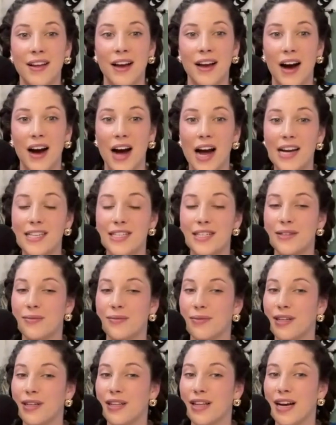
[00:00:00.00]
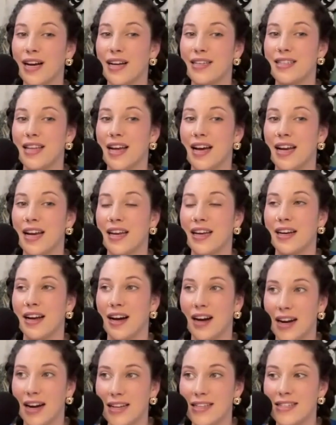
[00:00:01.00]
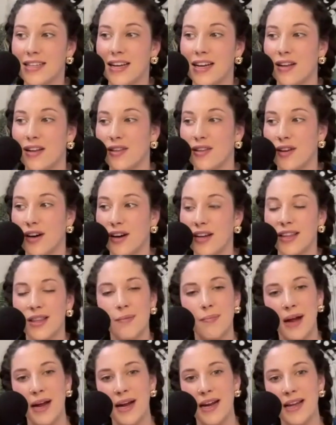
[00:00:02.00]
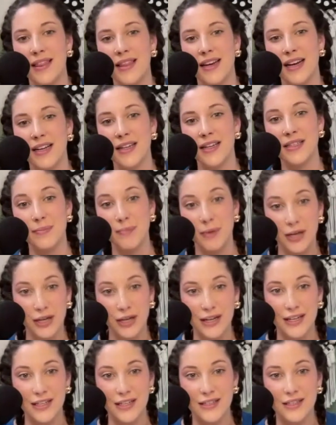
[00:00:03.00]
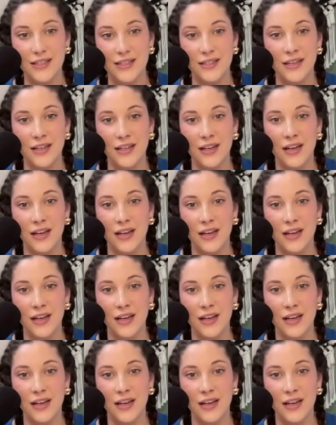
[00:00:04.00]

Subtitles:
I didn't realize that in hindsight, a lot of the pain that I experienced,